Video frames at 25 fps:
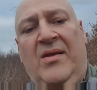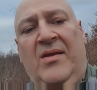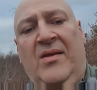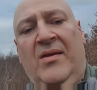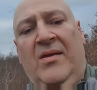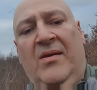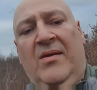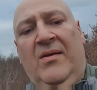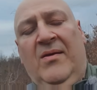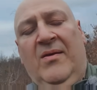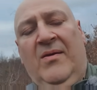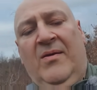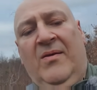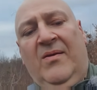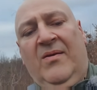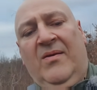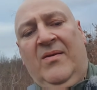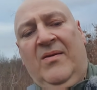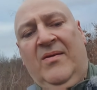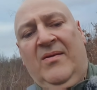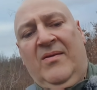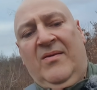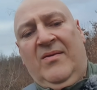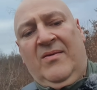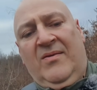
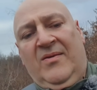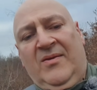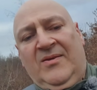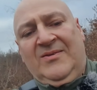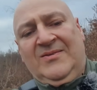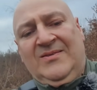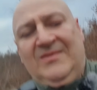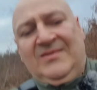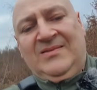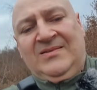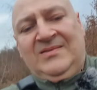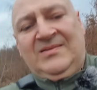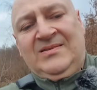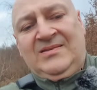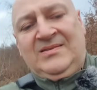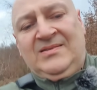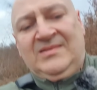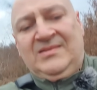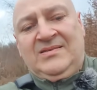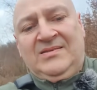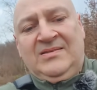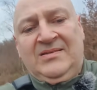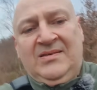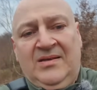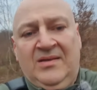
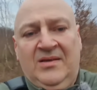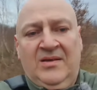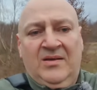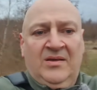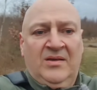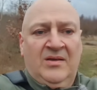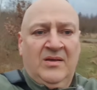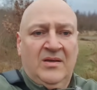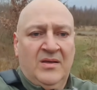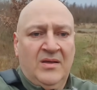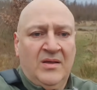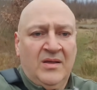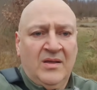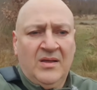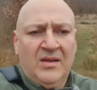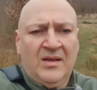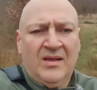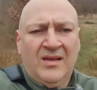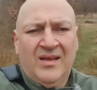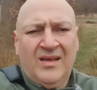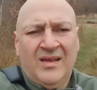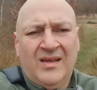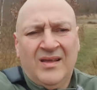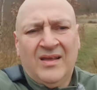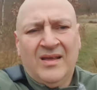
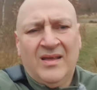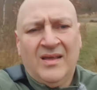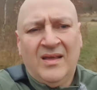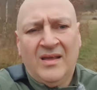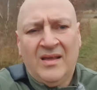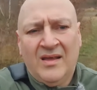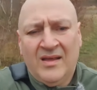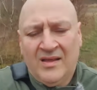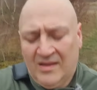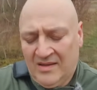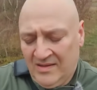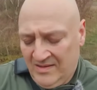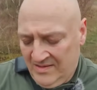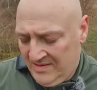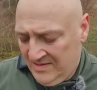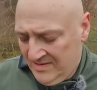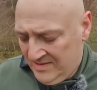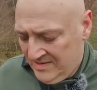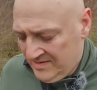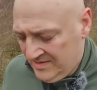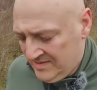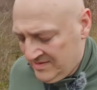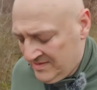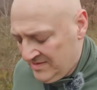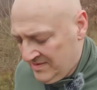
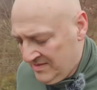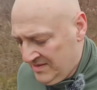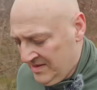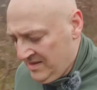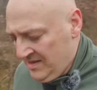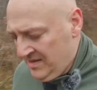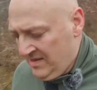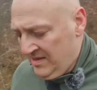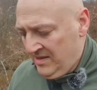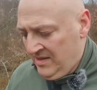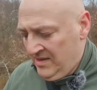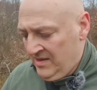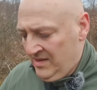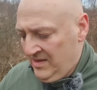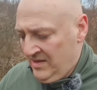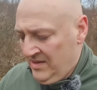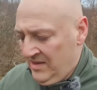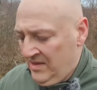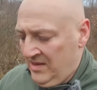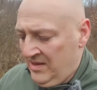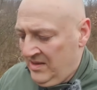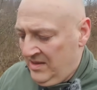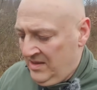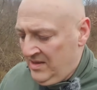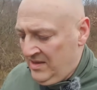
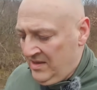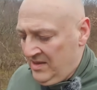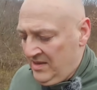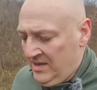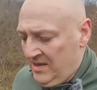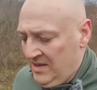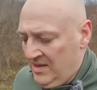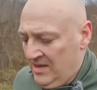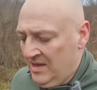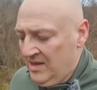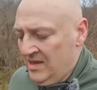Nothing is said.